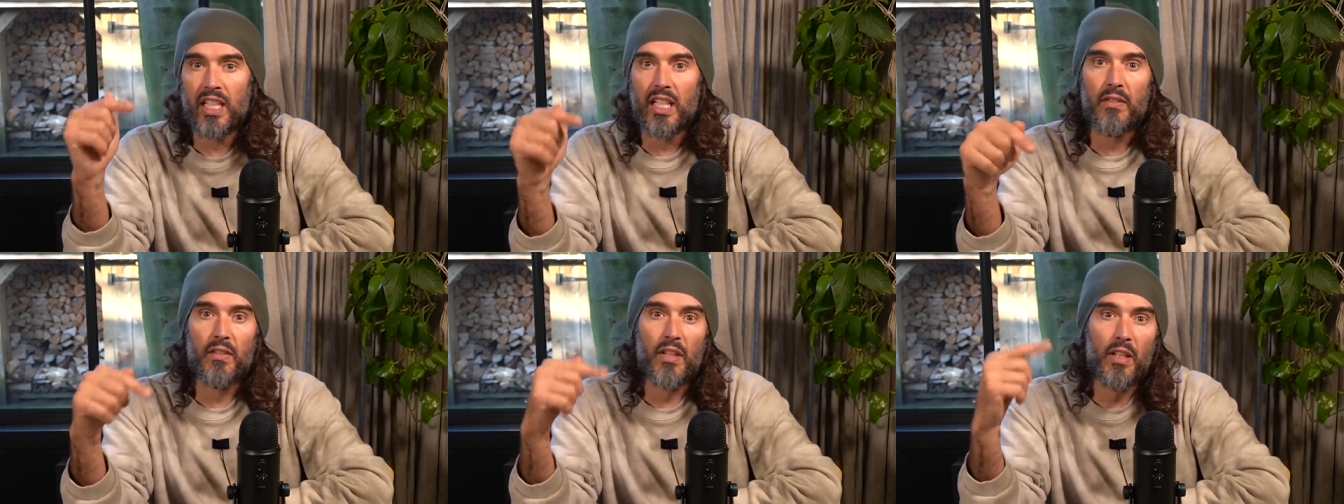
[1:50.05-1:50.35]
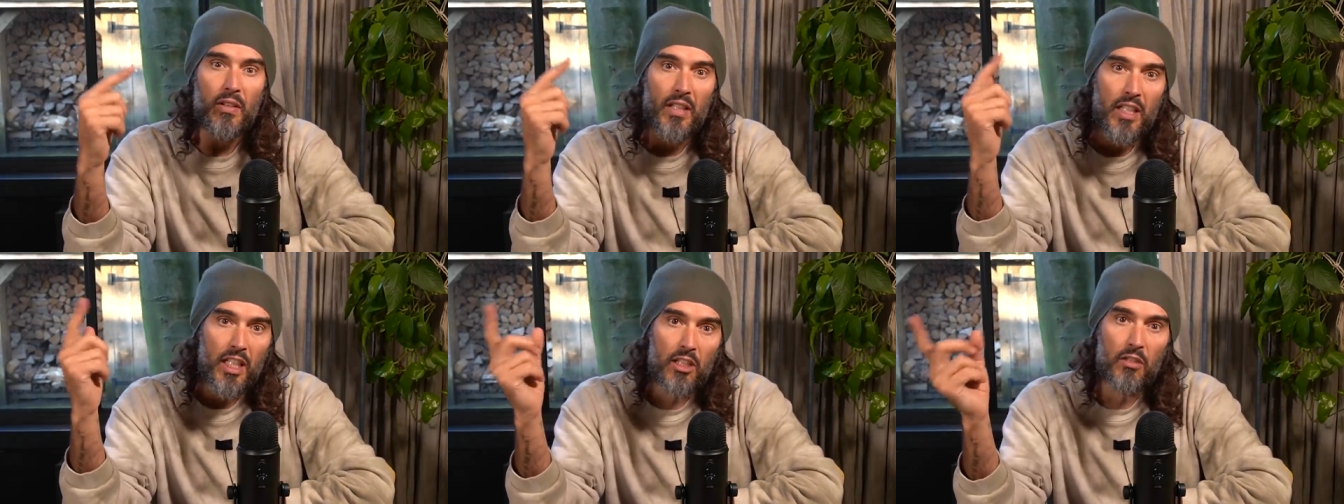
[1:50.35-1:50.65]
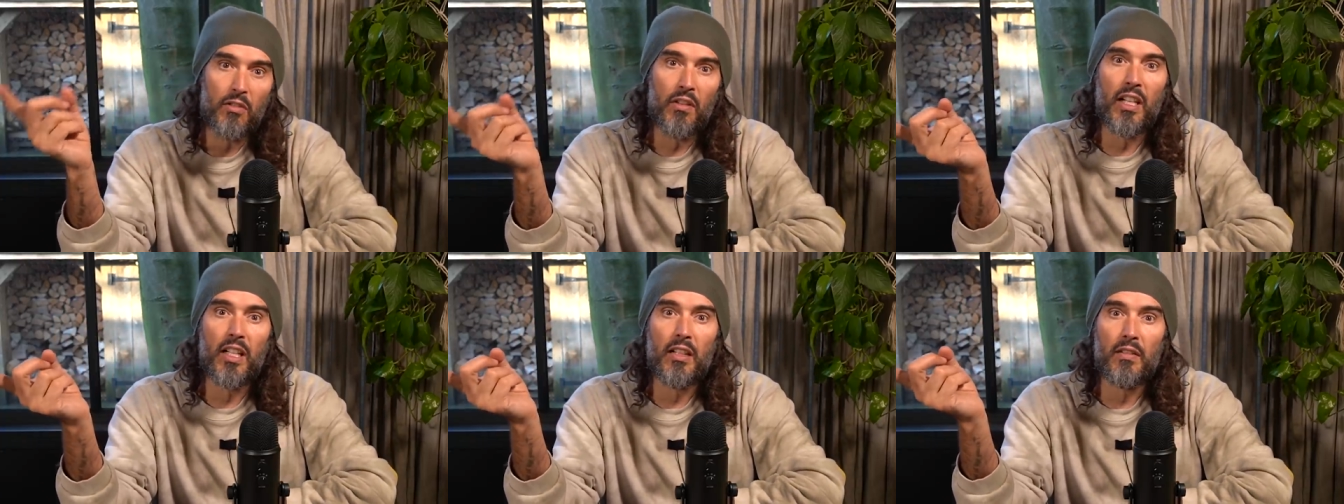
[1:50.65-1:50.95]
even though this
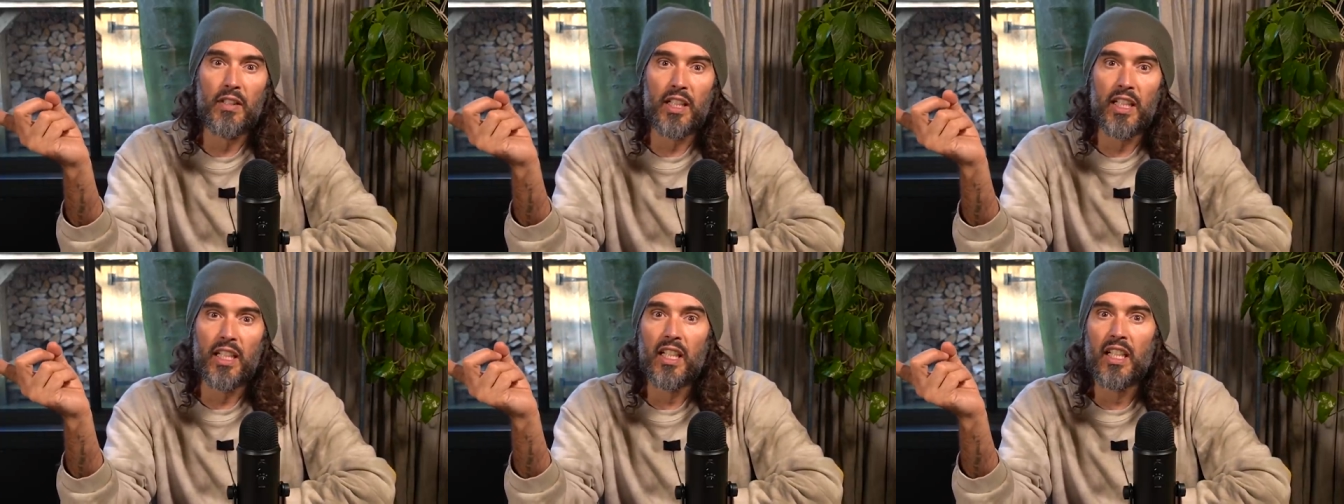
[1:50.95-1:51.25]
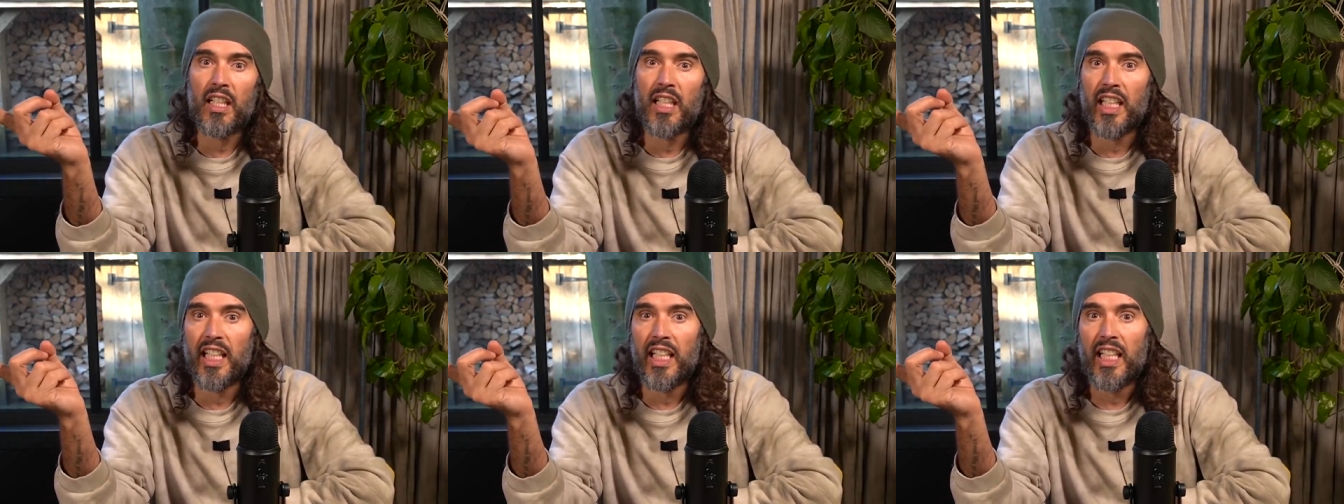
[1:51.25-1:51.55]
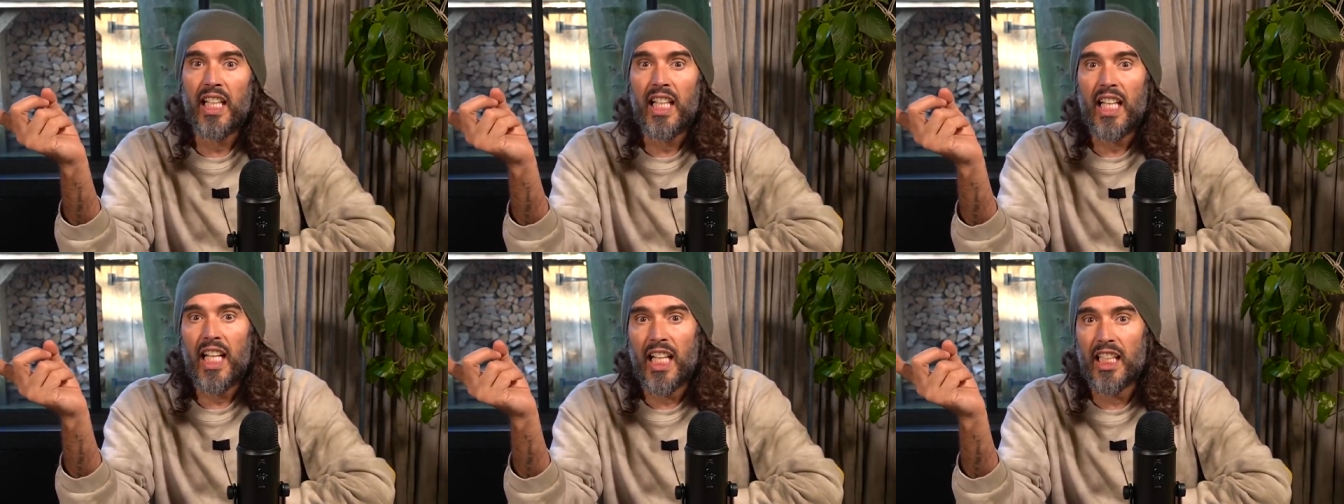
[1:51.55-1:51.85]
is relatively early
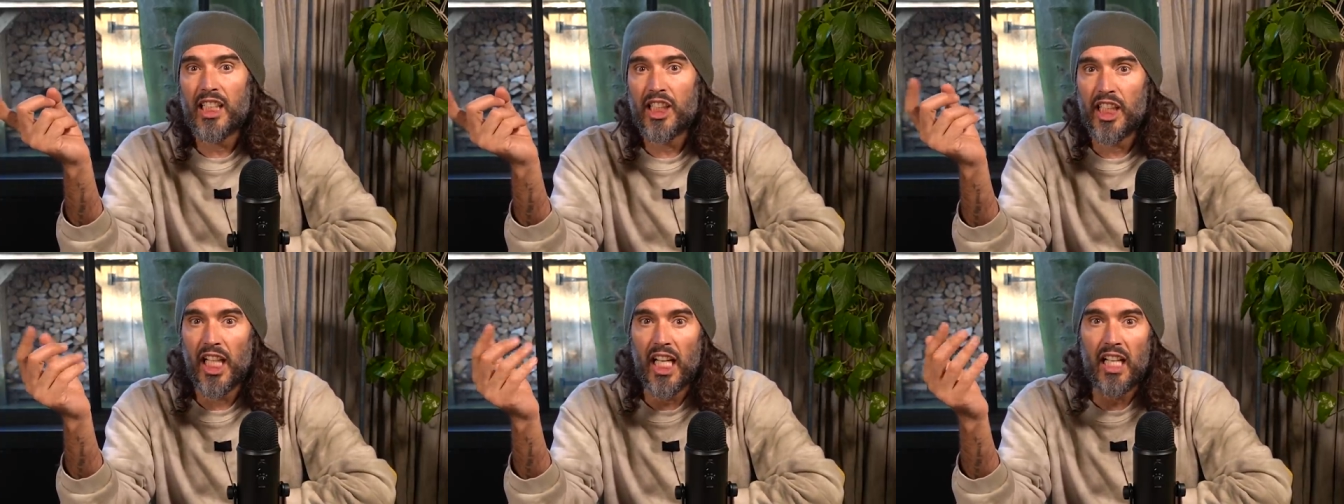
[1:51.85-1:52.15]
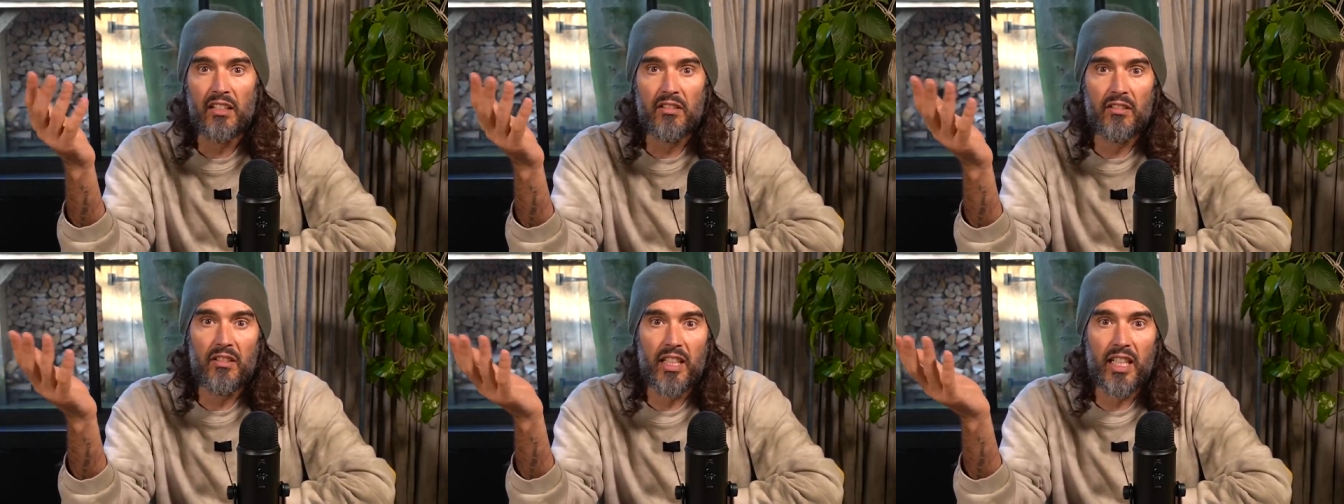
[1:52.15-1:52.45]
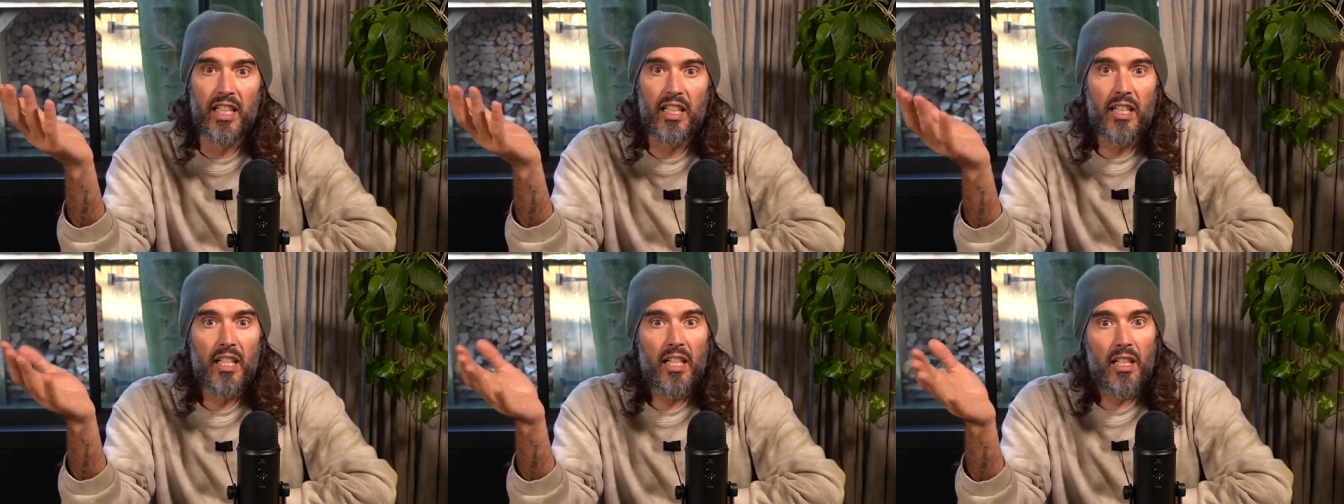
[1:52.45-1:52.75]
in
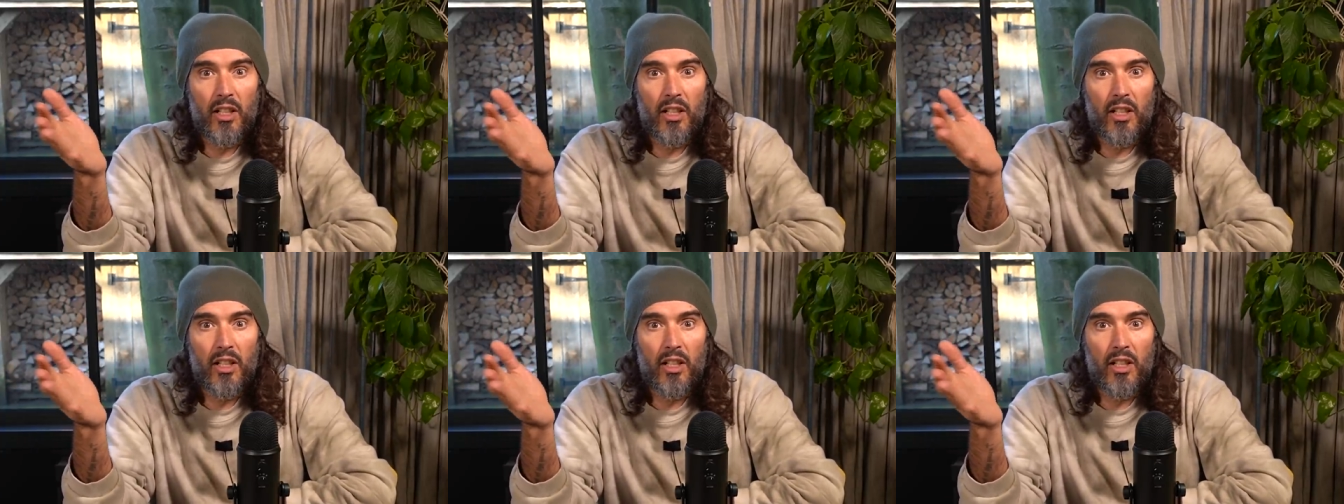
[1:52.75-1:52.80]
January,